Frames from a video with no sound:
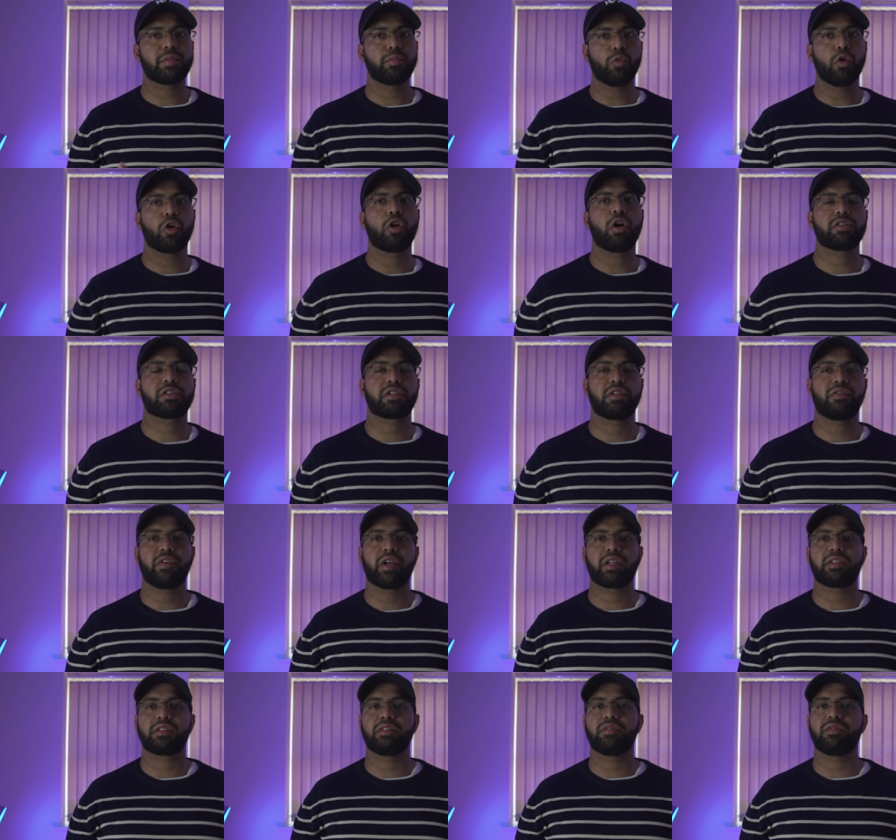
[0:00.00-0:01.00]
it more cost
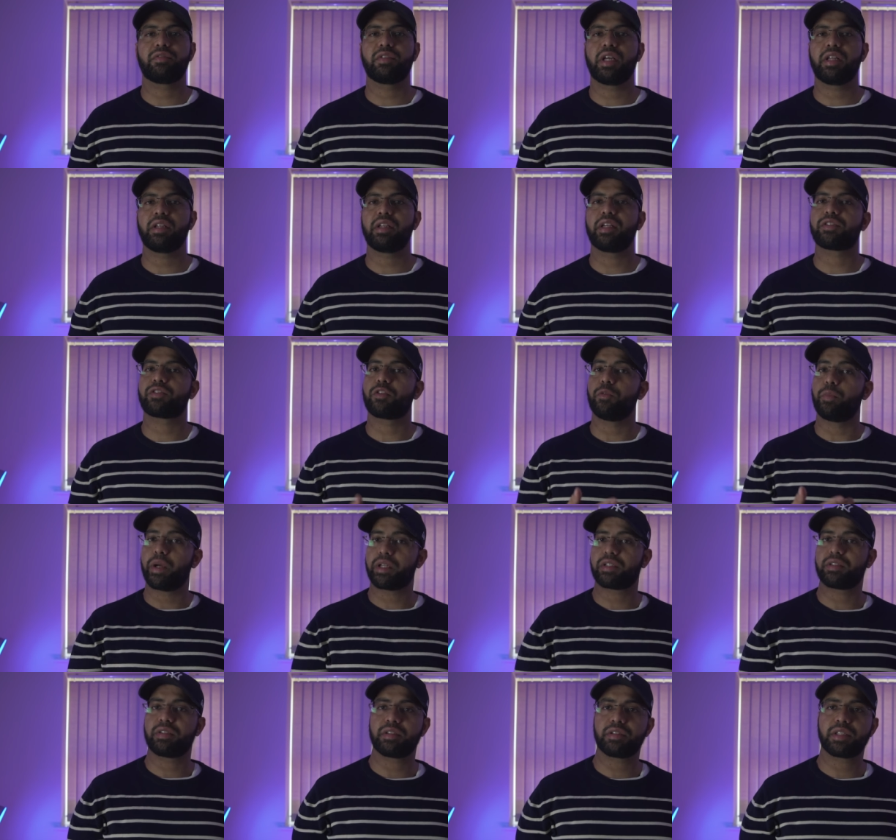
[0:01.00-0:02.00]
effective than its
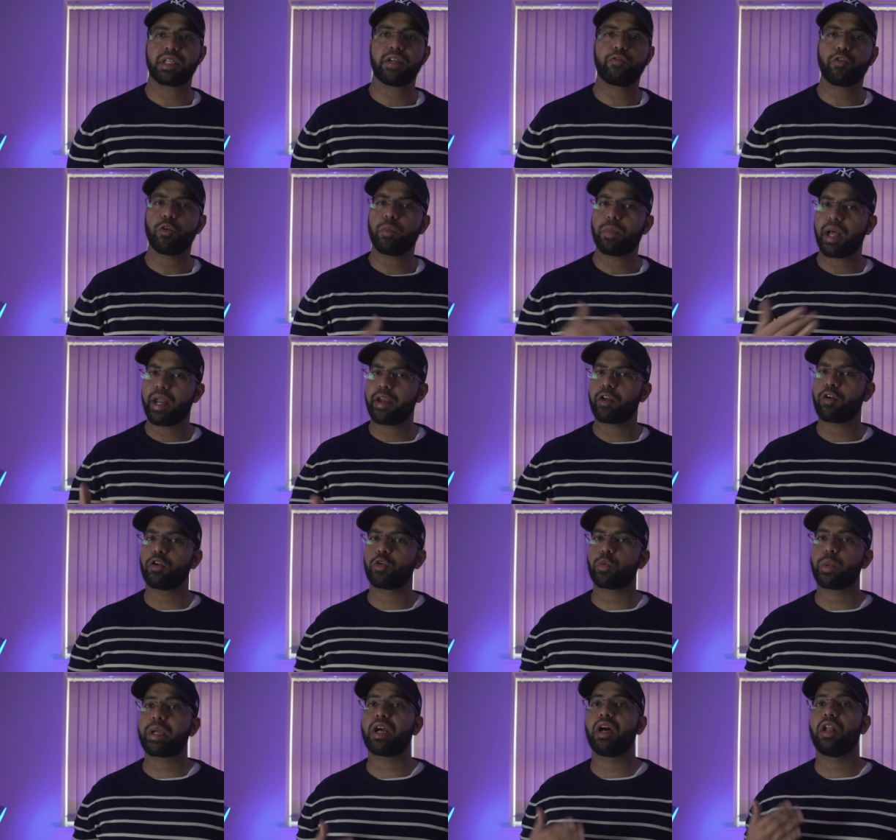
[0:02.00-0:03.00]
competitors if you're planning on
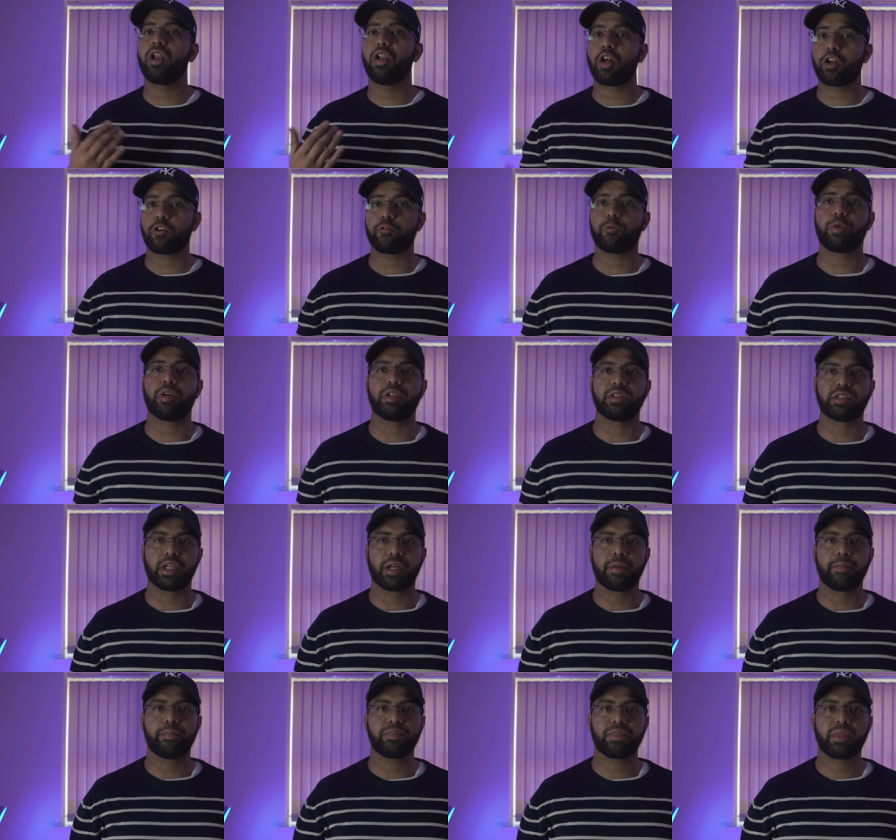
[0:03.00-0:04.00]
doing a lot of
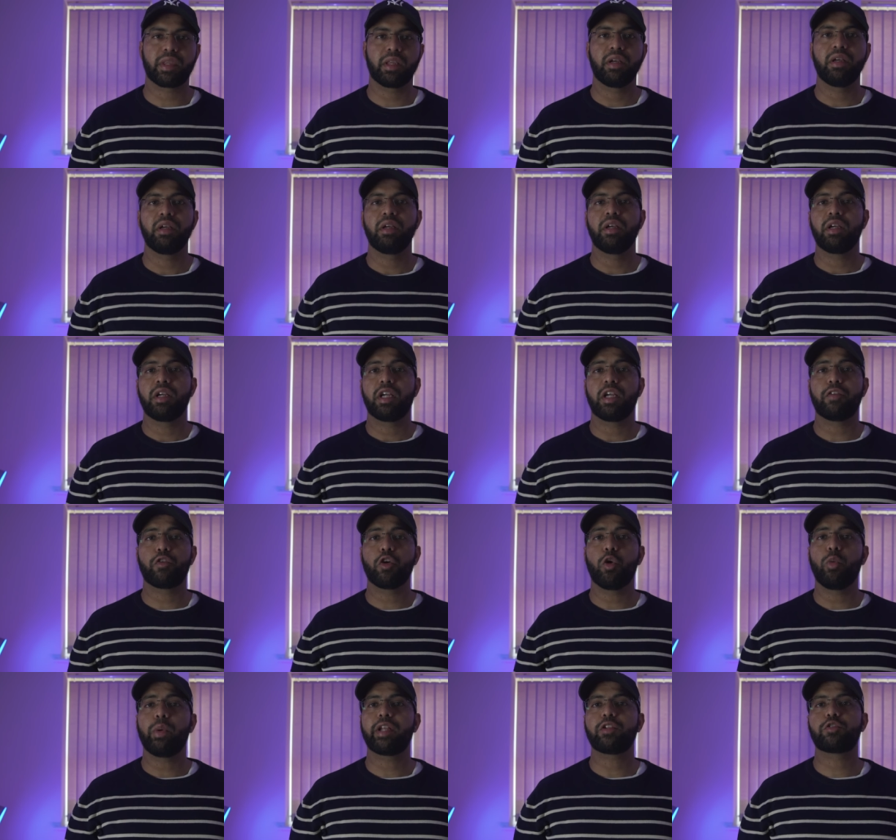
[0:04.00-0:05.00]
printing. If
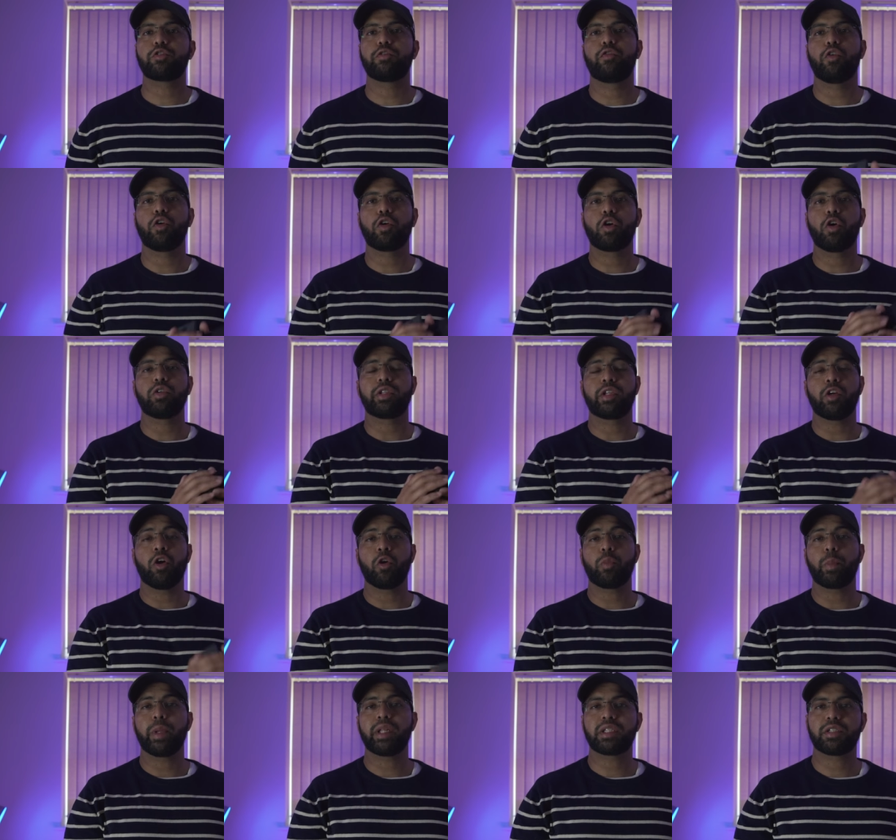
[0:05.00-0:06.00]
you're willing to forego the
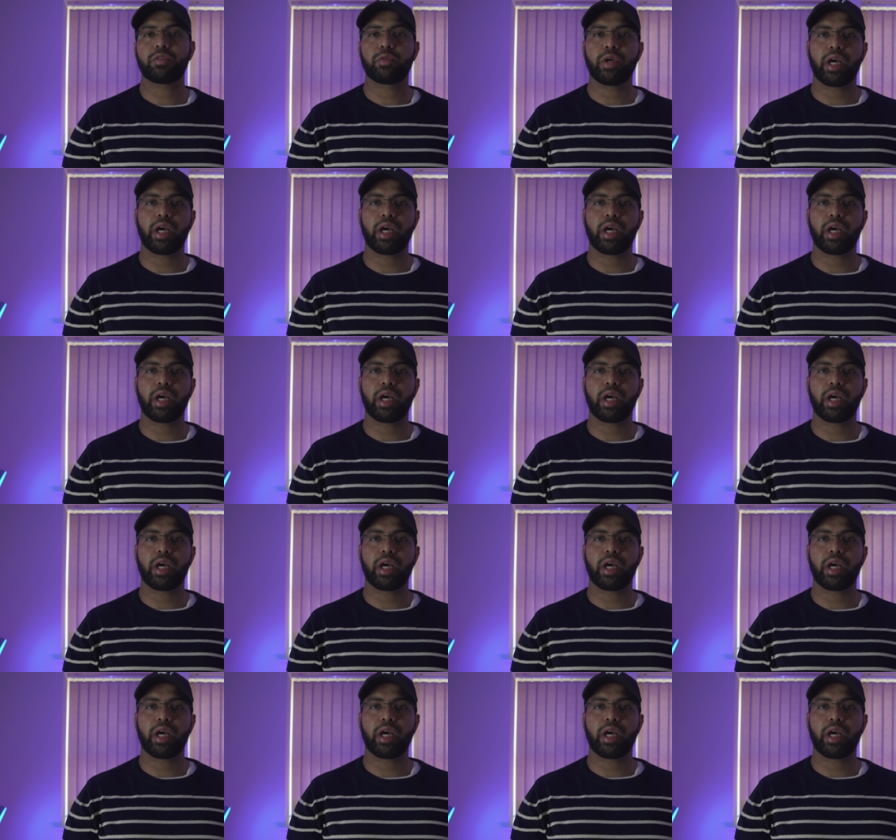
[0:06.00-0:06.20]
augmented